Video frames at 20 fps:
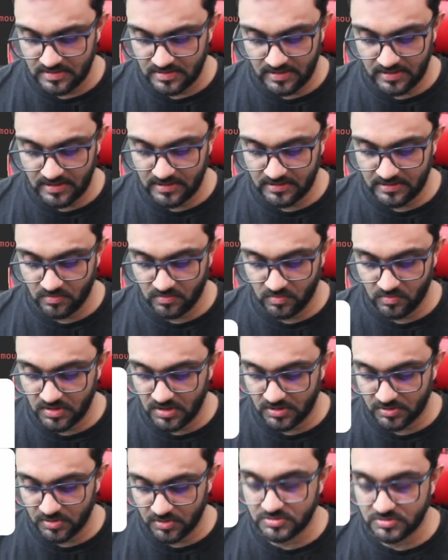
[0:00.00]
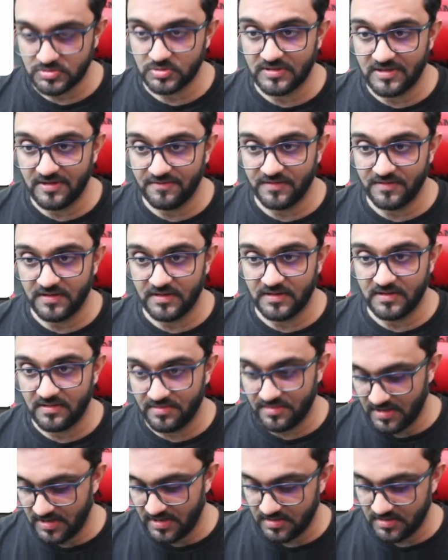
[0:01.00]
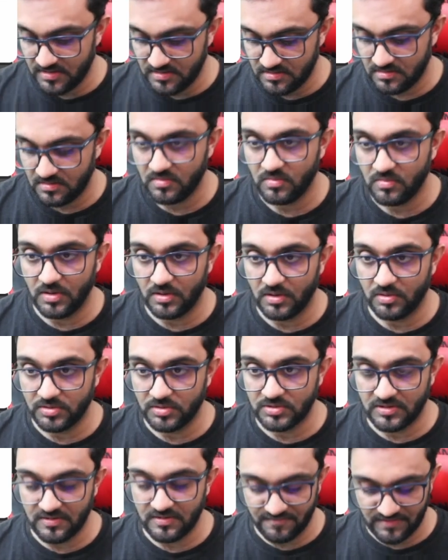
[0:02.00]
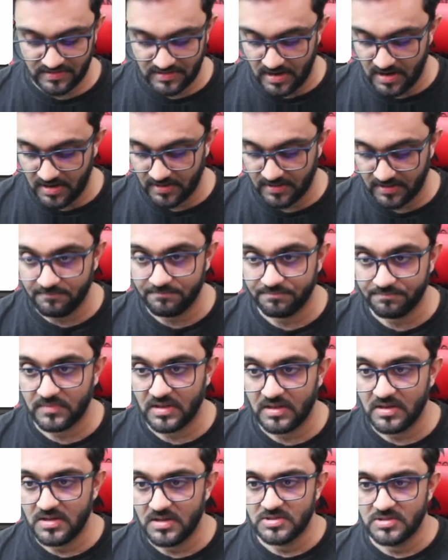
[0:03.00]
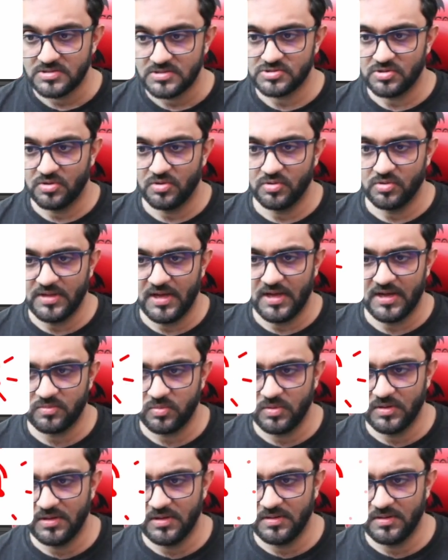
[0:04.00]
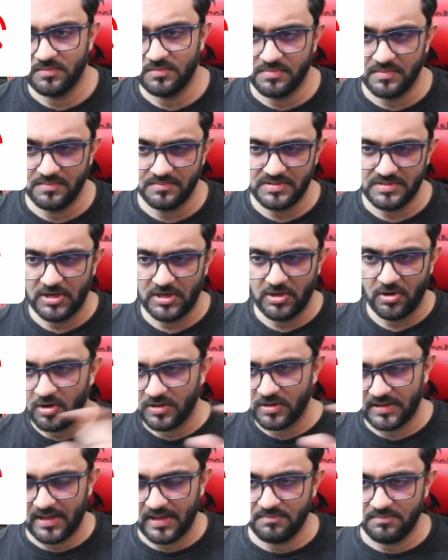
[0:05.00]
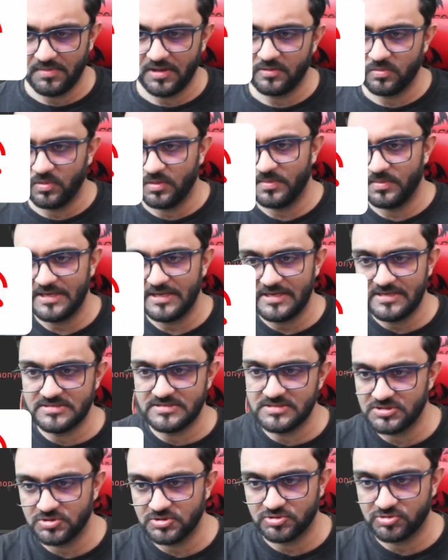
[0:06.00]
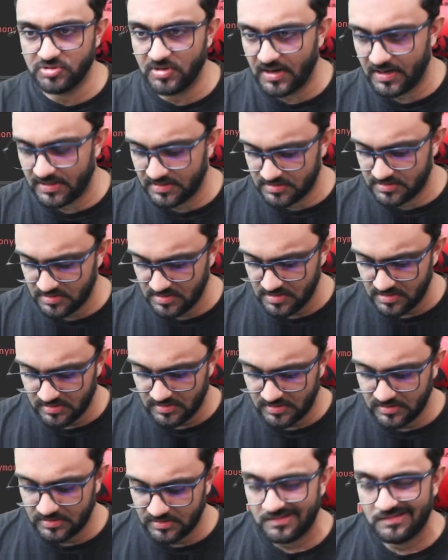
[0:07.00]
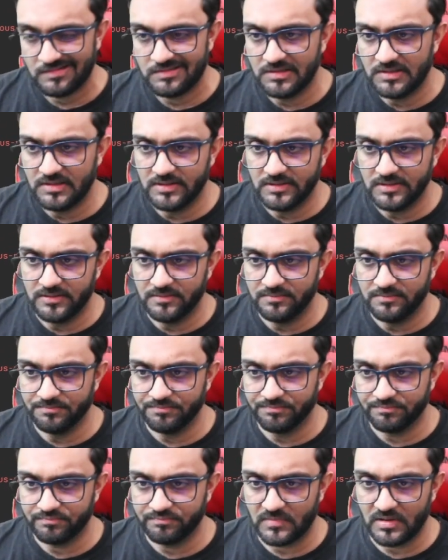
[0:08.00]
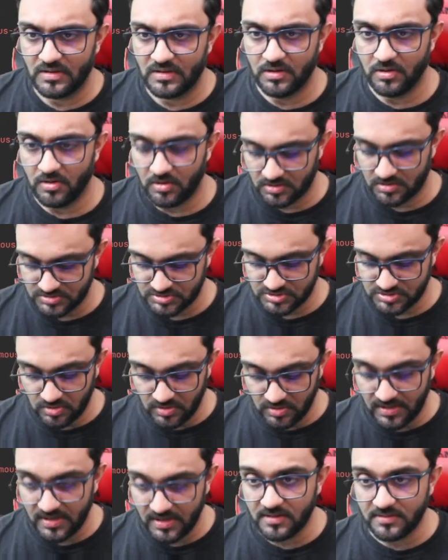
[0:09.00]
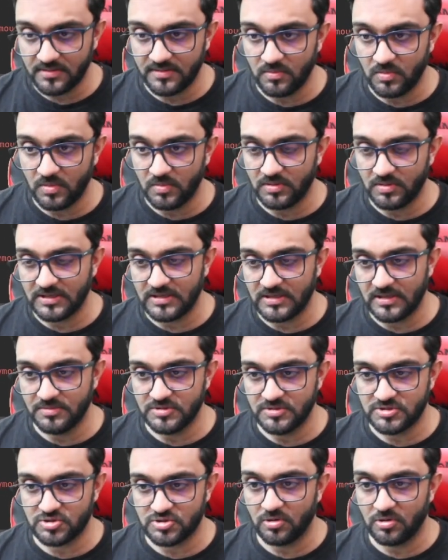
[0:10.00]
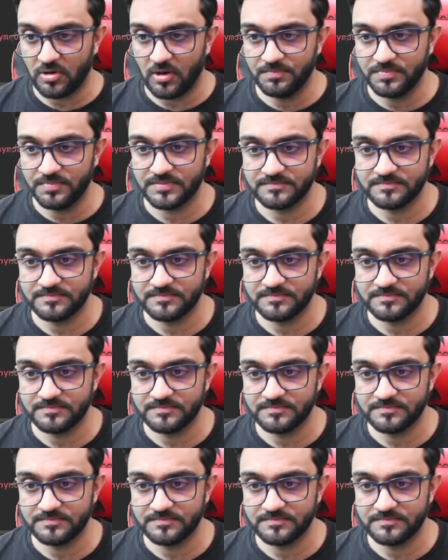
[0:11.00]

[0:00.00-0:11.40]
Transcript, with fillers: and we are going to give in then we are going to give in i so that will be a long name it will be easy to drag um, long so here then we'll write image crop